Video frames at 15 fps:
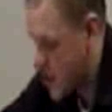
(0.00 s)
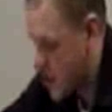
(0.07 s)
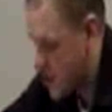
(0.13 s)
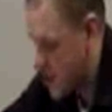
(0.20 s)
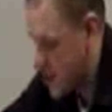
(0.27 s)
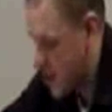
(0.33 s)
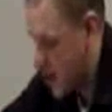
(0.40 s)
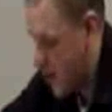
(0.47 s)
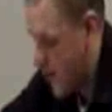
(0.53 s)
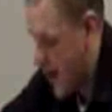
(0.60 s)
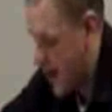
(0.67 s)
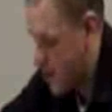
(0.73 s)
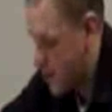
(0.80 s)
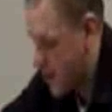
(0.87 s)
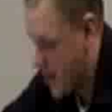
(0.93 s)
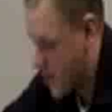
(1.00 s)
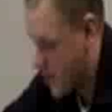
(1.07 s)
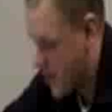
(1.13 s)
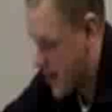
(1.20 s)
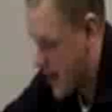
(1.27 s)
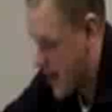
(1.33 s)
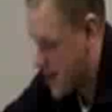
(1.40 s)
so the Son of Man will be
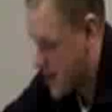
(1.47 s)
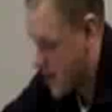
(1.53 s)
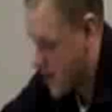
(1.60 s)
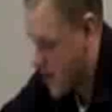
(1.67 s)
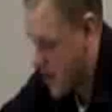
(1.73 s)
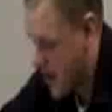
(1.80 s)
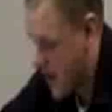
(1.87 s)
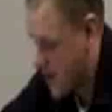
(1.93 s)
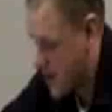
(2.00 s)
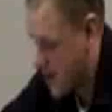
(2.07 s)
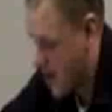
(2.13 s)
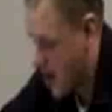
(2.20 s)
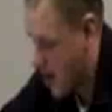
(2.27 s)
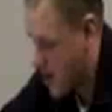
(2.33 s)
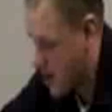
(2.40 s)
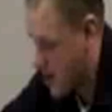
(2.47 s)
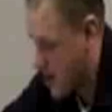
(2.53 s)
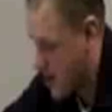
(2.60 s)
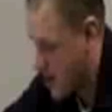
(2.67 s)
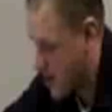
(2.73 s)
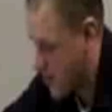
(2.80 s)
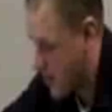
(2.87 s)
three days and three nights in the heart of the earth.